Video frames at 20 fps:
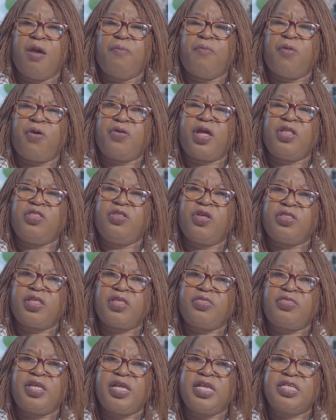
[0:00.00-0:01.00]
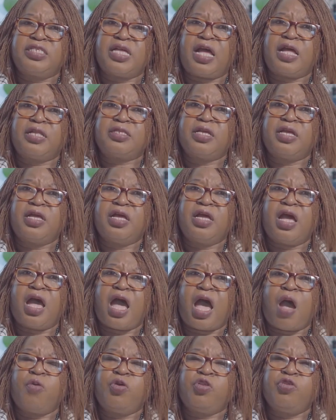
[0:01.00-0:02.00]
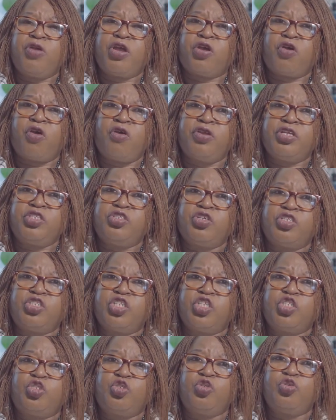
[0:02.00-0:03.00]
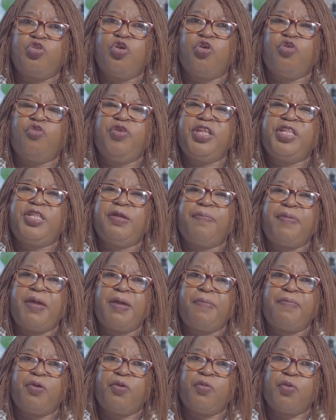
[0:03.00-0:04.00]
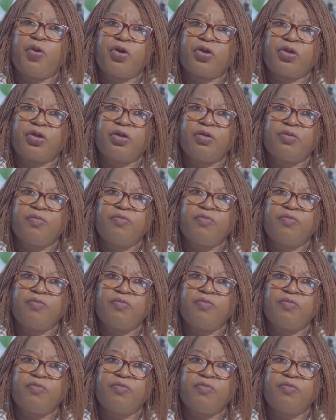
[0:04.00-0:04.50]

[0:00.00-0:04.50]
But another thing is that I want to encourage us is to read the paperwork.